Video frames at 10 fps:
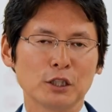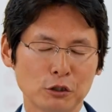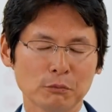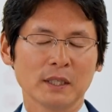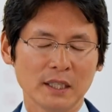
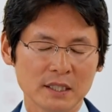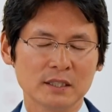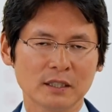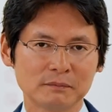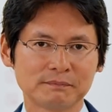human
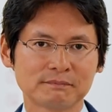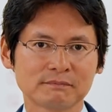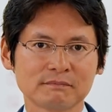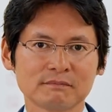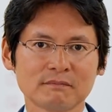nature.
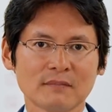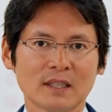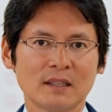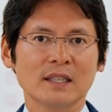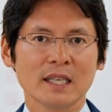
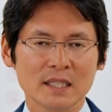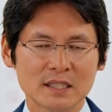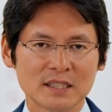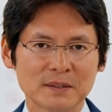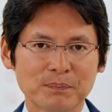That
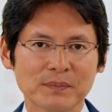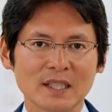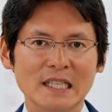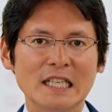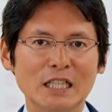is,
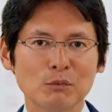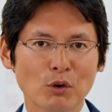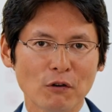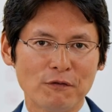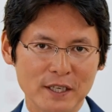eat
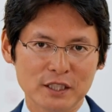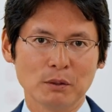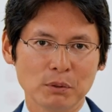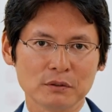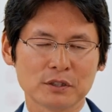more
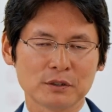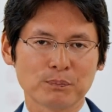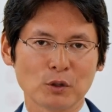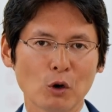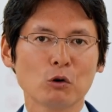vegetables,
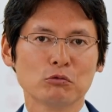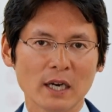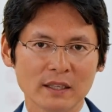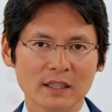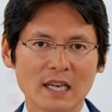or
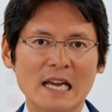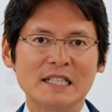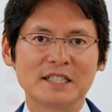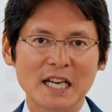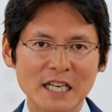rather,
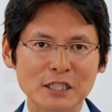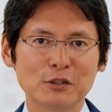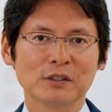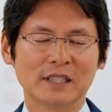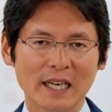
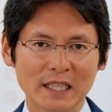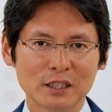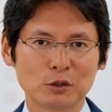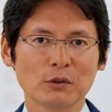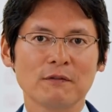change your
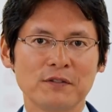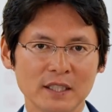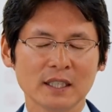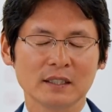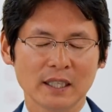diet to a
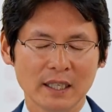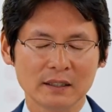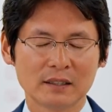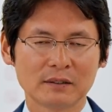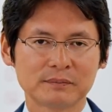vegan
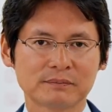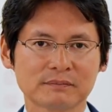diet.